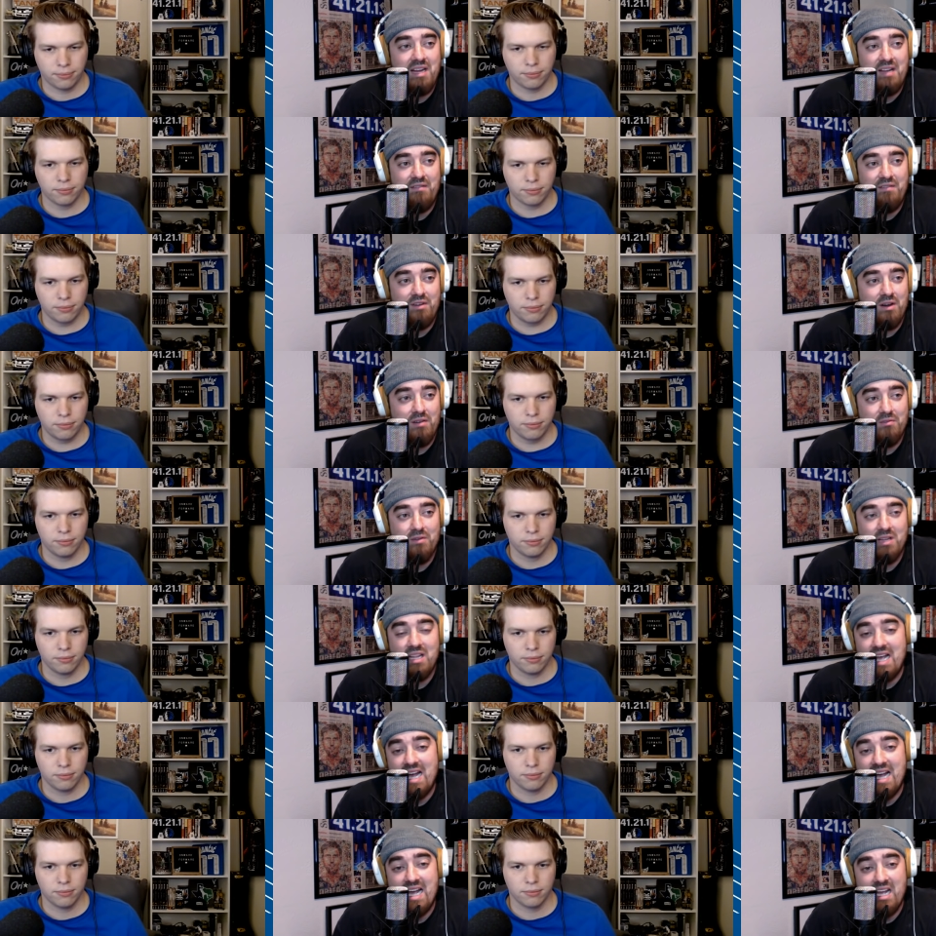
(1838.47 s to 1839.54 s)
Speaker 1: If you're
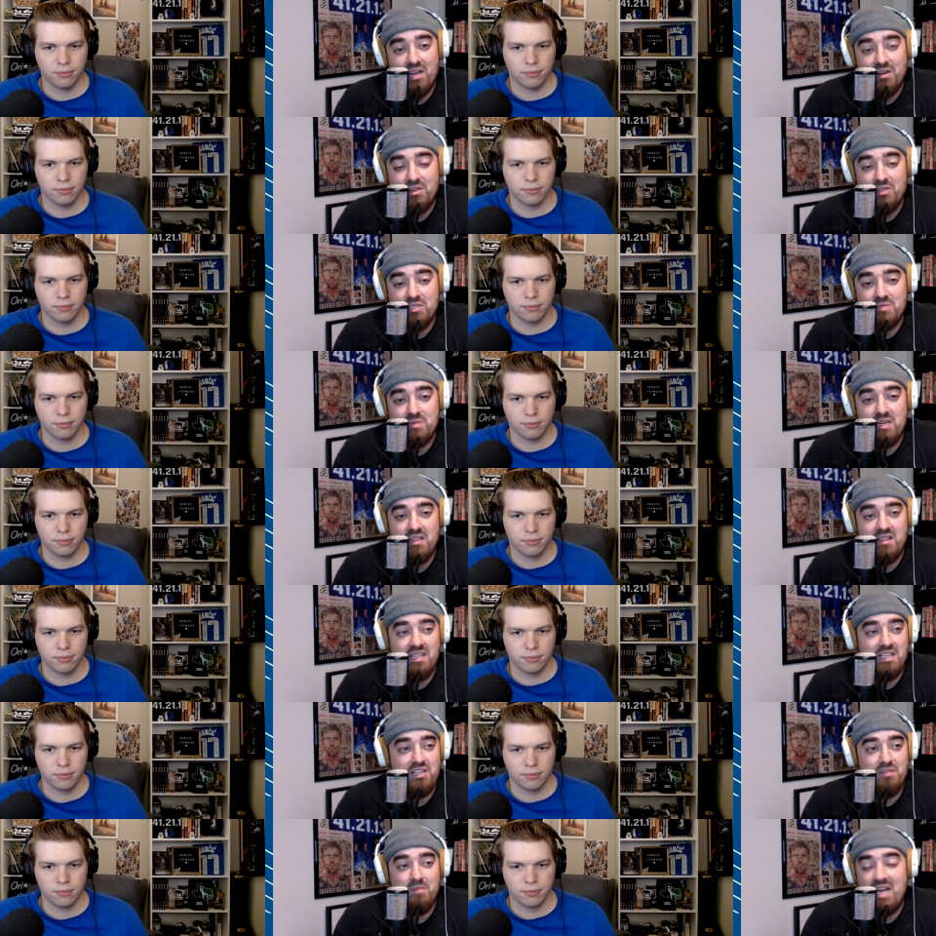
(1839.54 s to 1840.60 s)
really high on Kuzma,
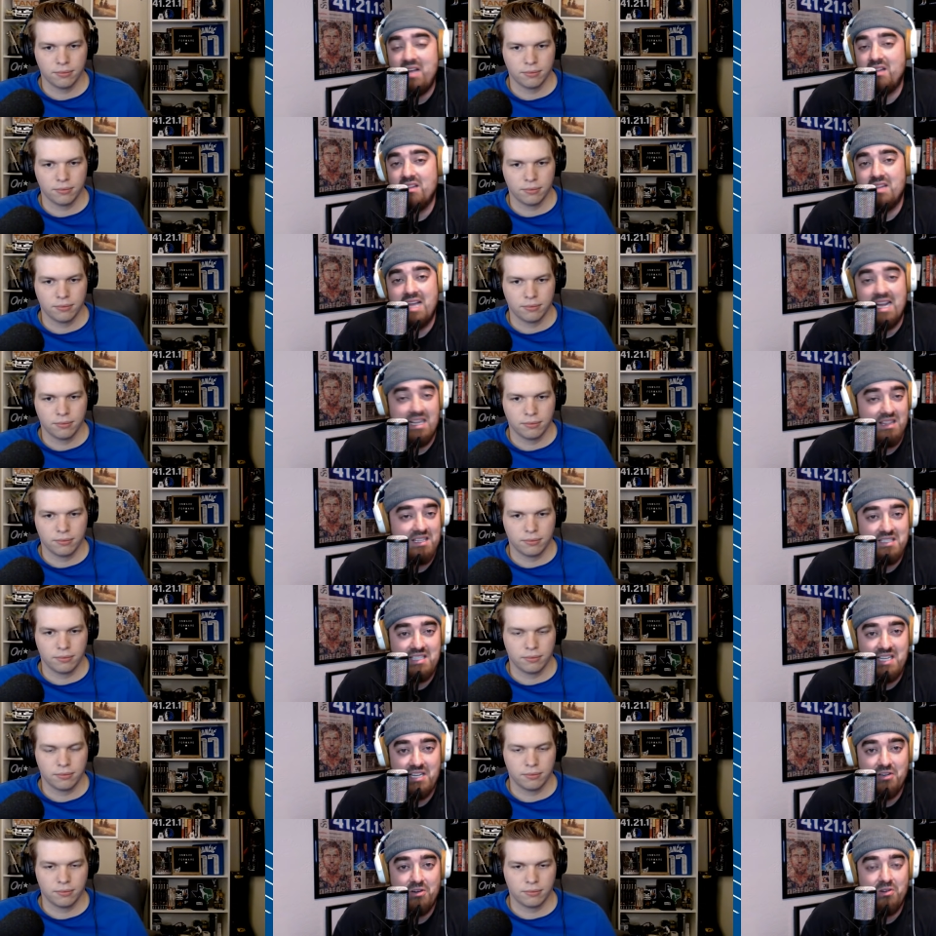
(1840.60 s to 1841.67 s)
then you might like this
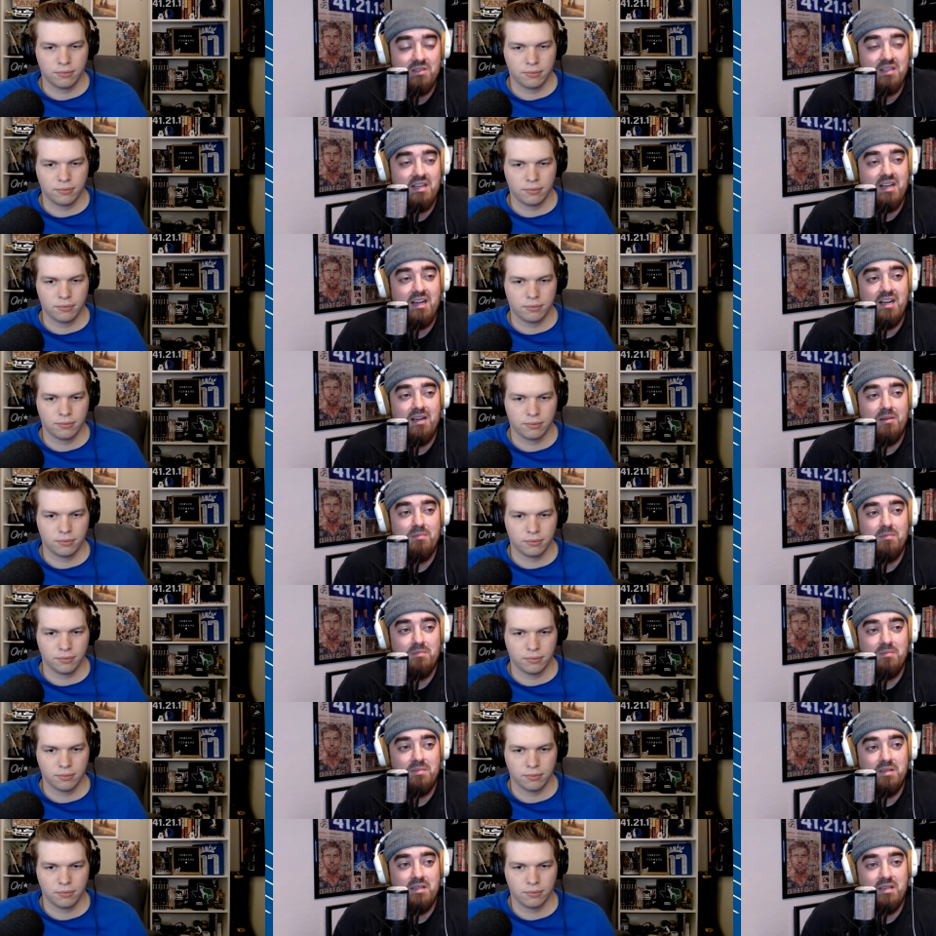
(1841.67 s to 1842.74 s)
deal. Um,
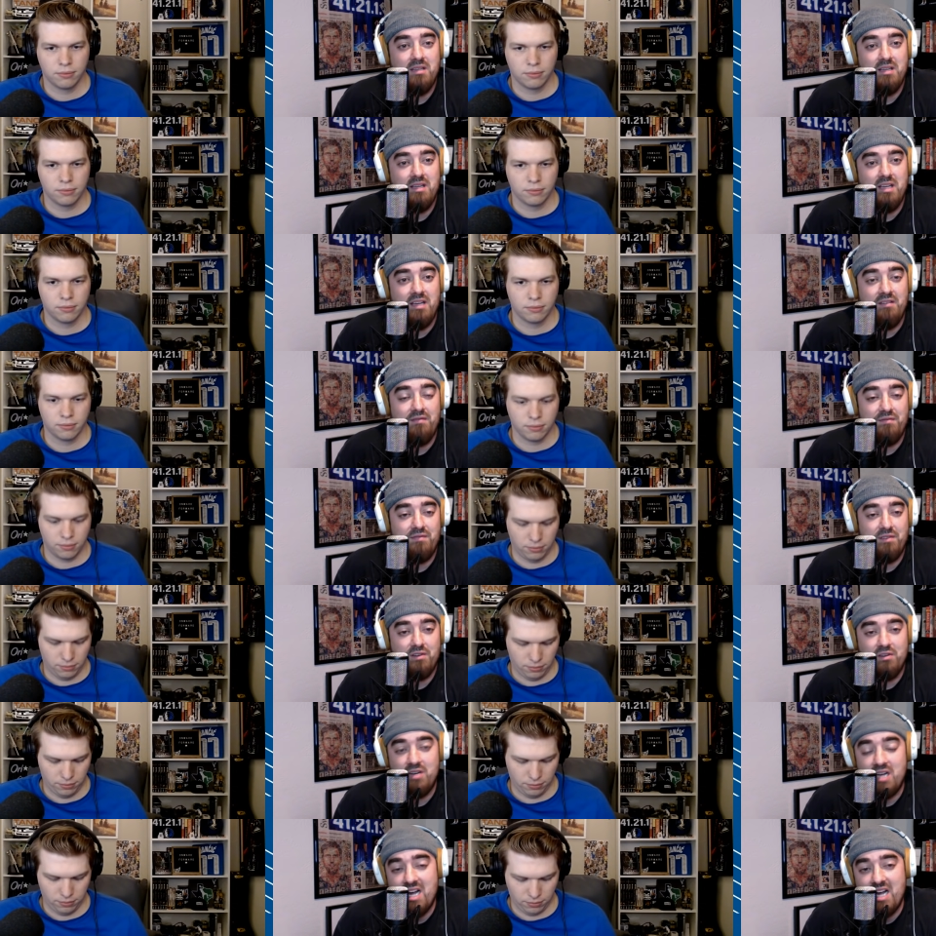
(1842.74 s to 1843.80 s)
if
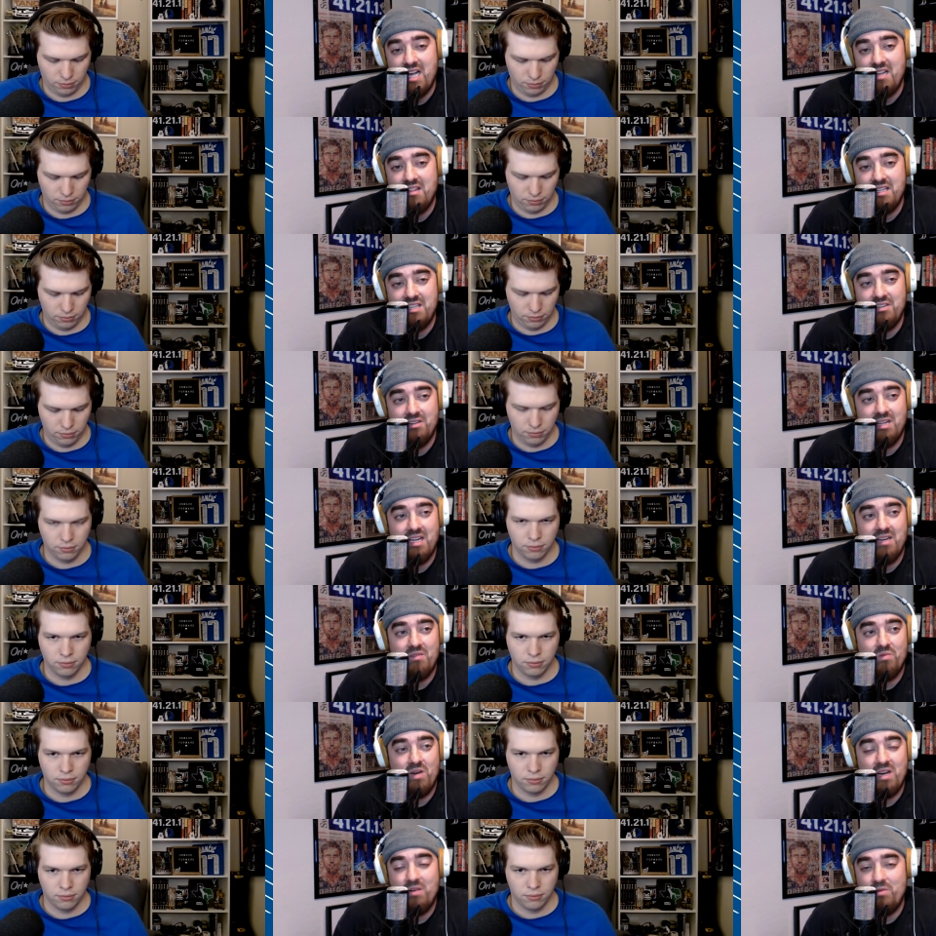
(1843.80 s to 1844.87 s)
you're not, then you're like,
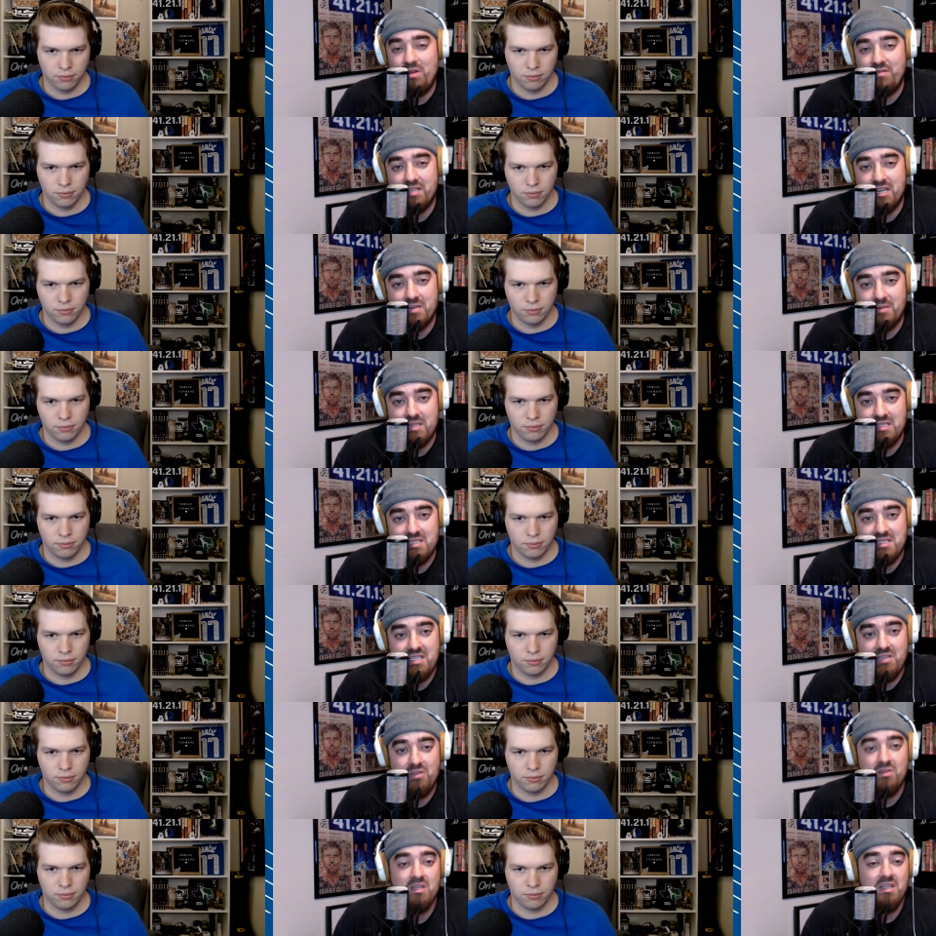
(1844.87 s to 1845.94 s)
why are we even talking about this
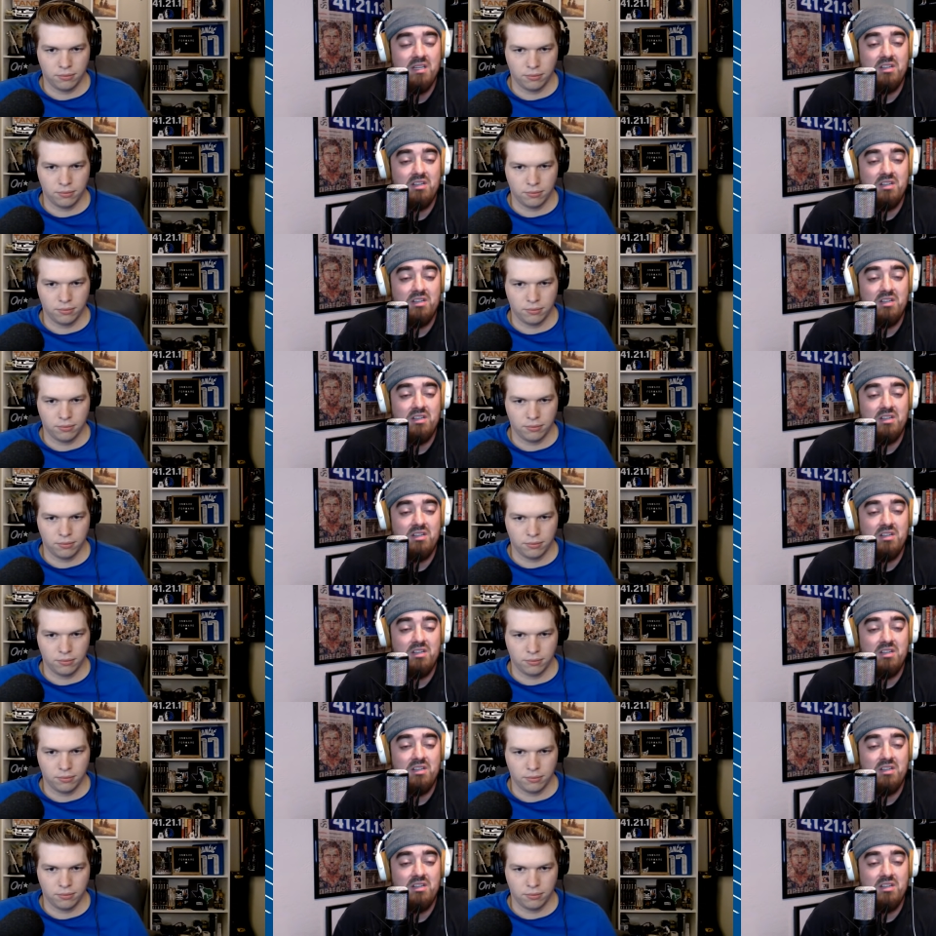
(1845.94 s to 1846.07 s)
deal?